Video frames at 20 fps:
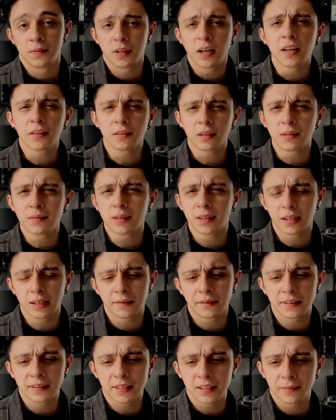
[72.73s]
Well, I thought about it and
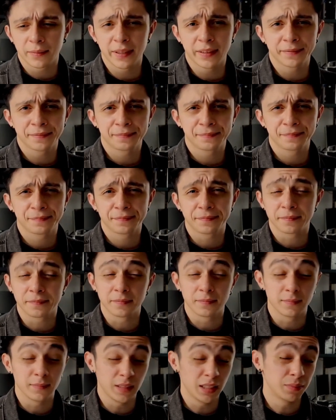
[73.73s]
I was like, man,
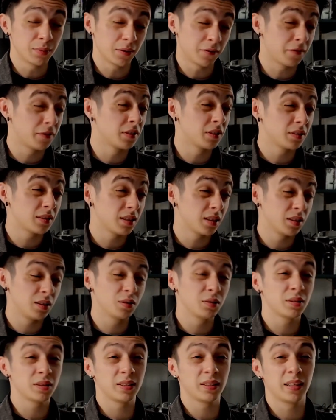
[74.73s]
this is my first time
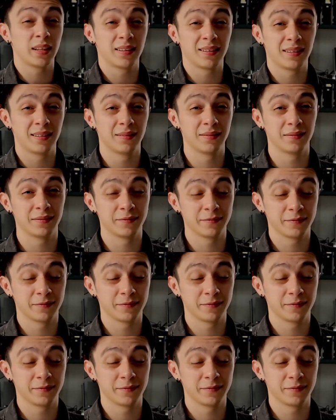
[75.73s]
using GitHub.